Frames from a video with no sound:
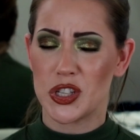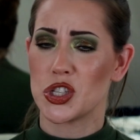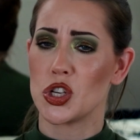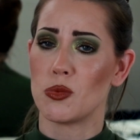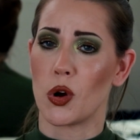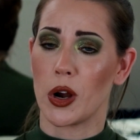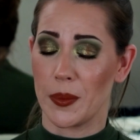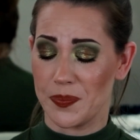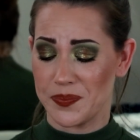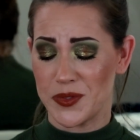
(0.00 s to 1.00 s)
2 more.
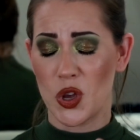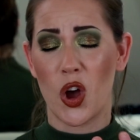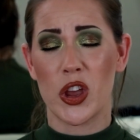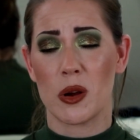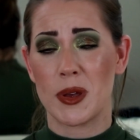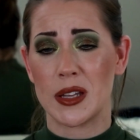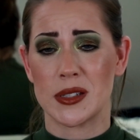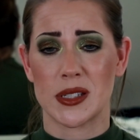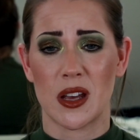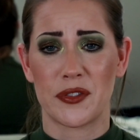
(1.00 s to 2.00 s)
Y'all hear me getting
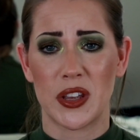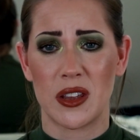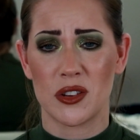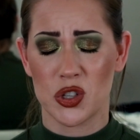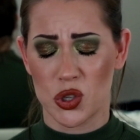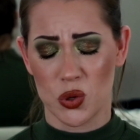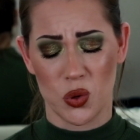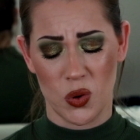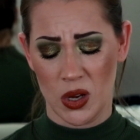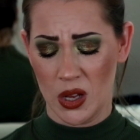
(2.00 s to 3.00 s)
stuffy?
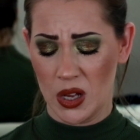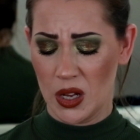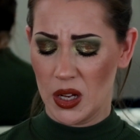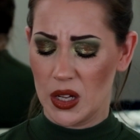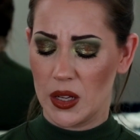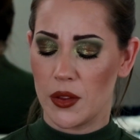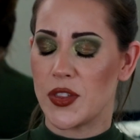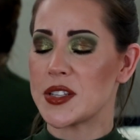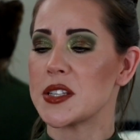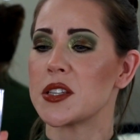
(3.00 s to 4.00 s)

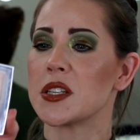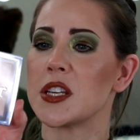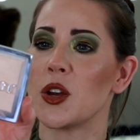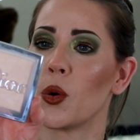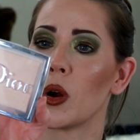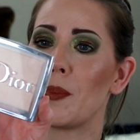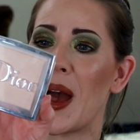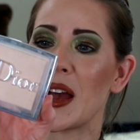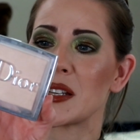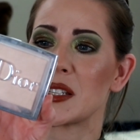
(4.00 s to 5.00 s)
This is the Dior
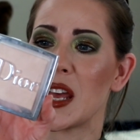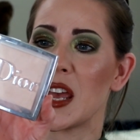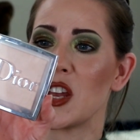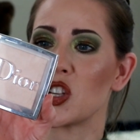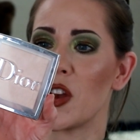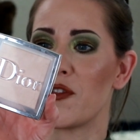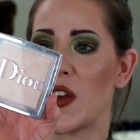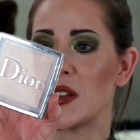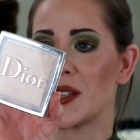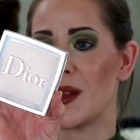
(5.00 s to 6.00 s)
Backstage
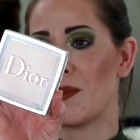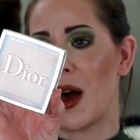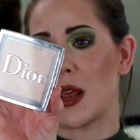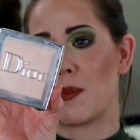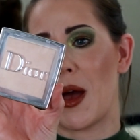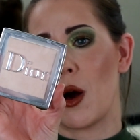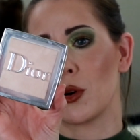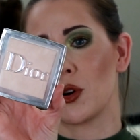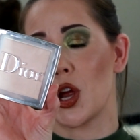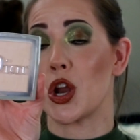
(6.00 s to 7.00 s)
Face and Body
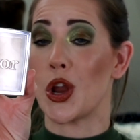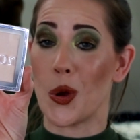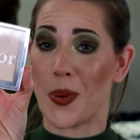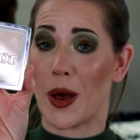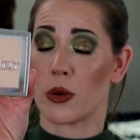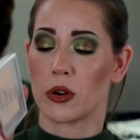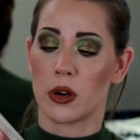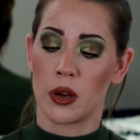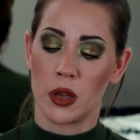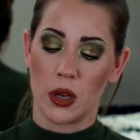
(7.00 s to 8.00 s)
Powder No Powder.